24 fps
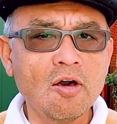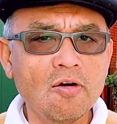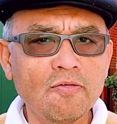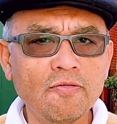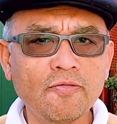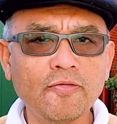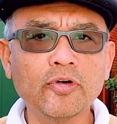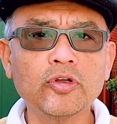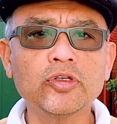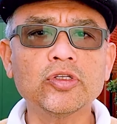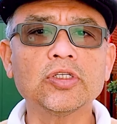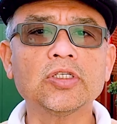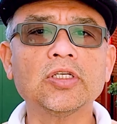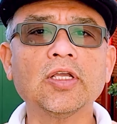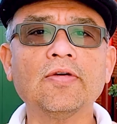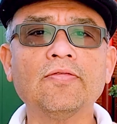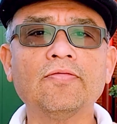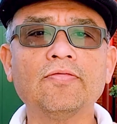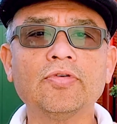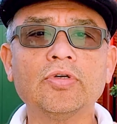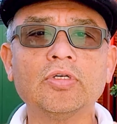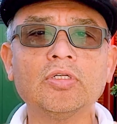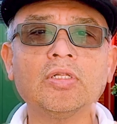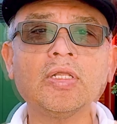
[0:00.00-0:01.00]
for
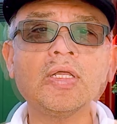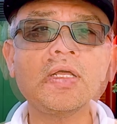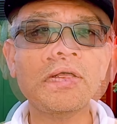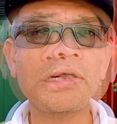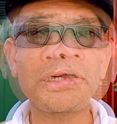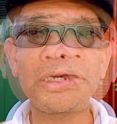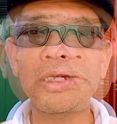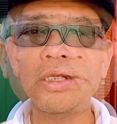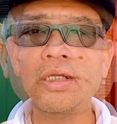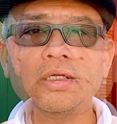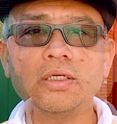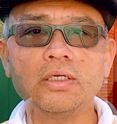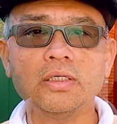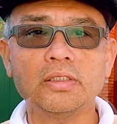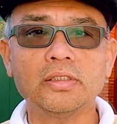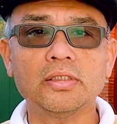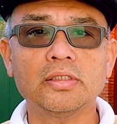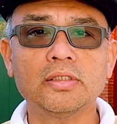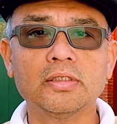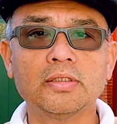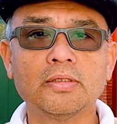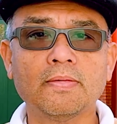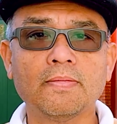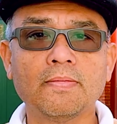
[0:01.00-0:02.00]
several
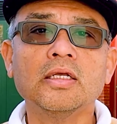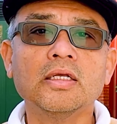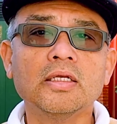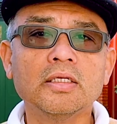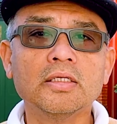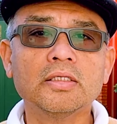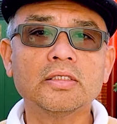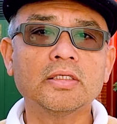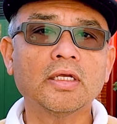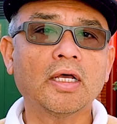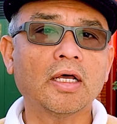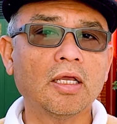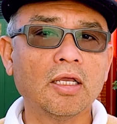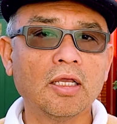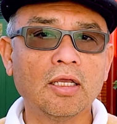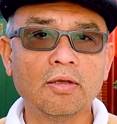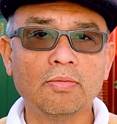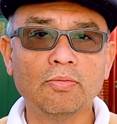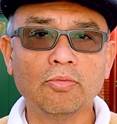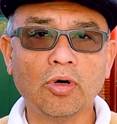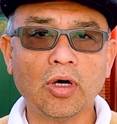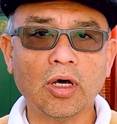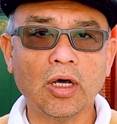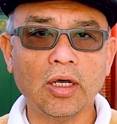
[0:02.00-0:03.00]
years. Sahih
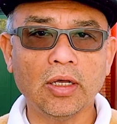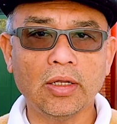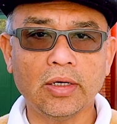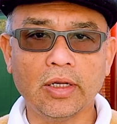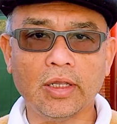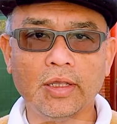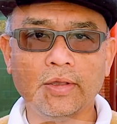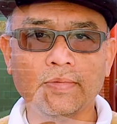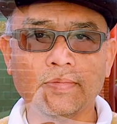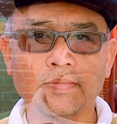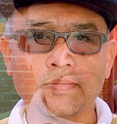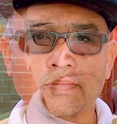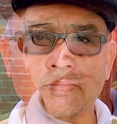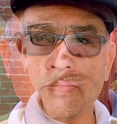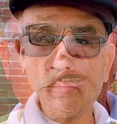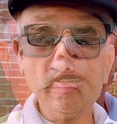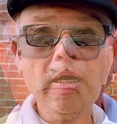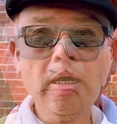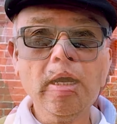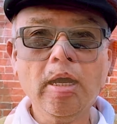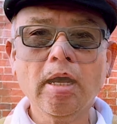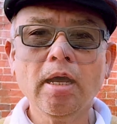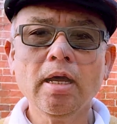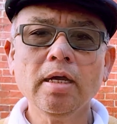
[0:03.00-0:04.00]
Bukhari.
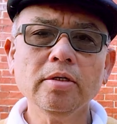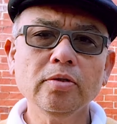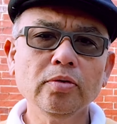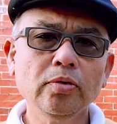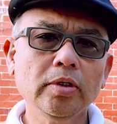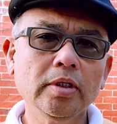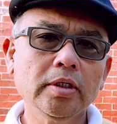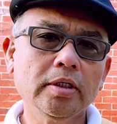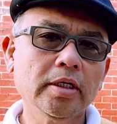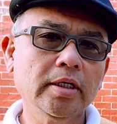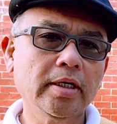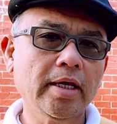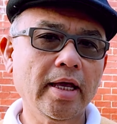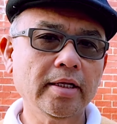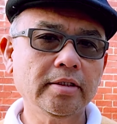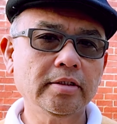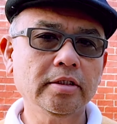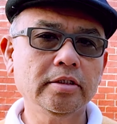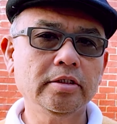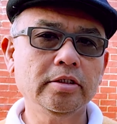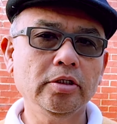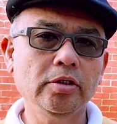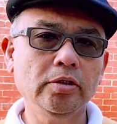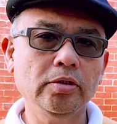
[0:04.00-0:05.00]
A hard-working
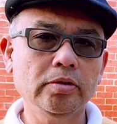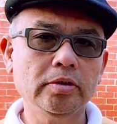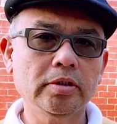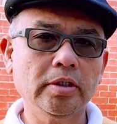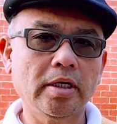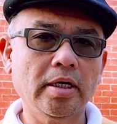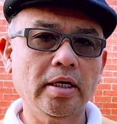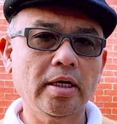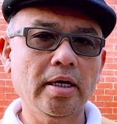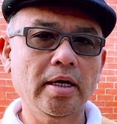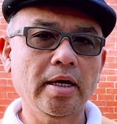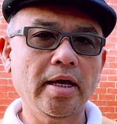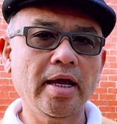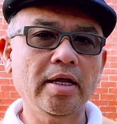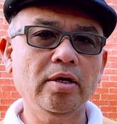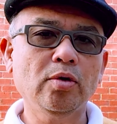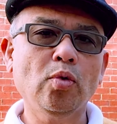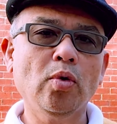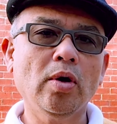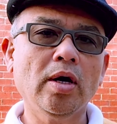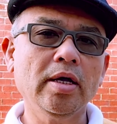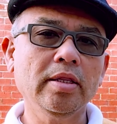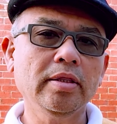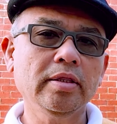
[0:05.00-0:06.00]
attitude and
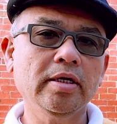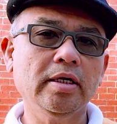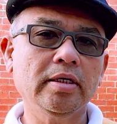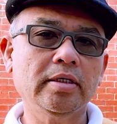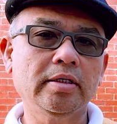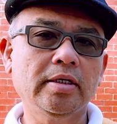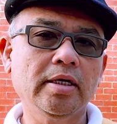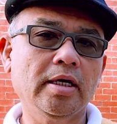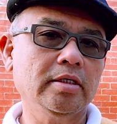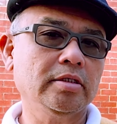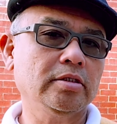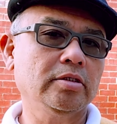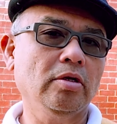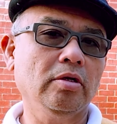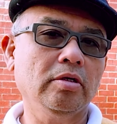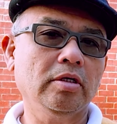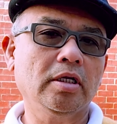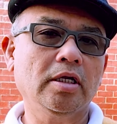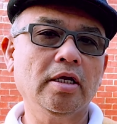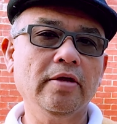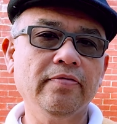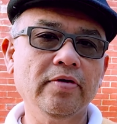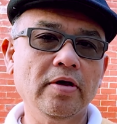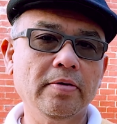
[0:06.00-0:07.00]
one that does
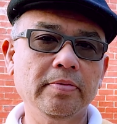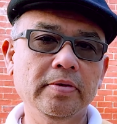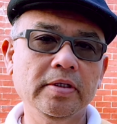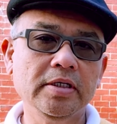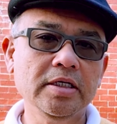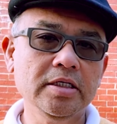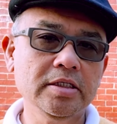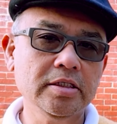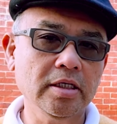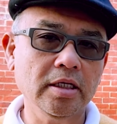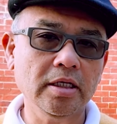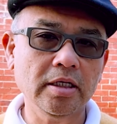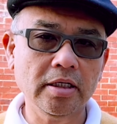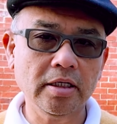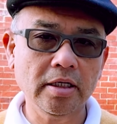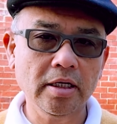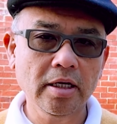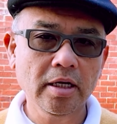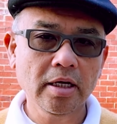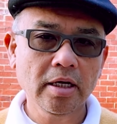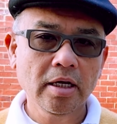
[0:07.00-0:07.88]
not give up easily